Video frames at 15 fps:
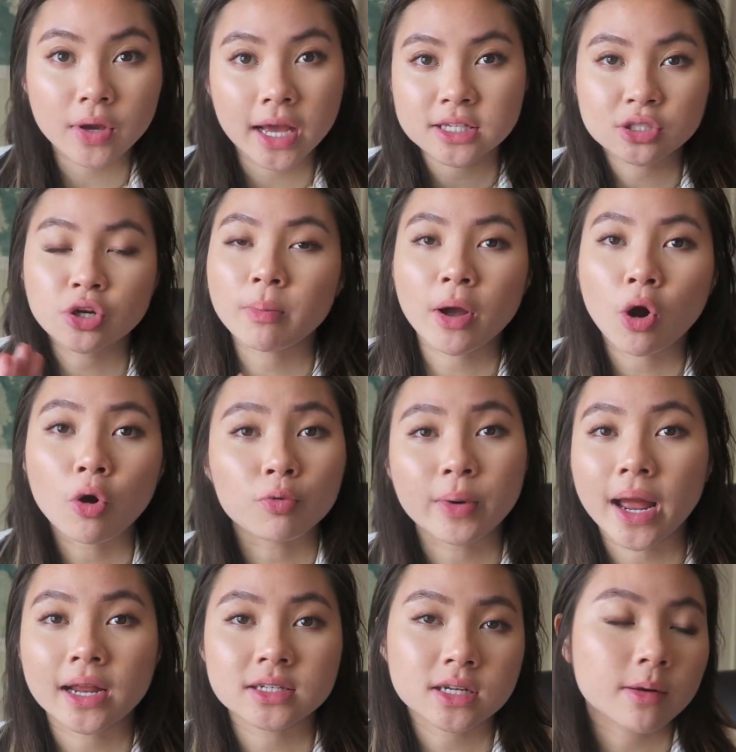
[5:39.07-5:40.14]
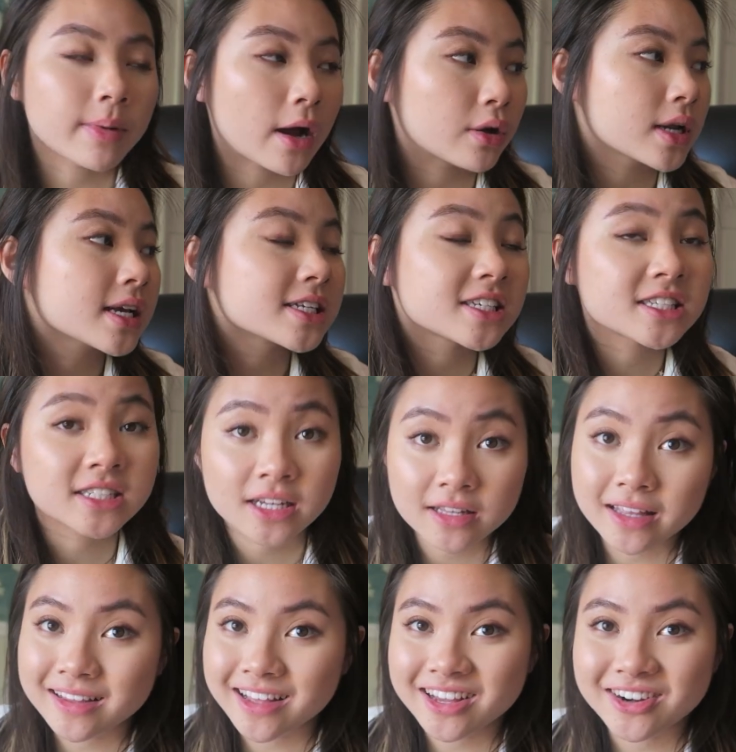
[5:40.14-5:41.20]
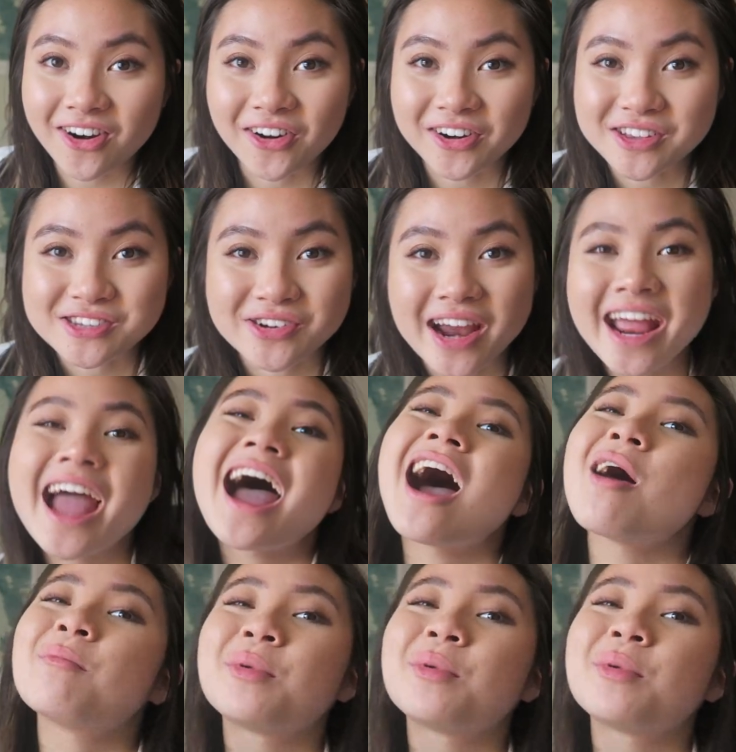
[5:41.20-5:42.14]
You guys know my whole rant about stealing like an artist, right?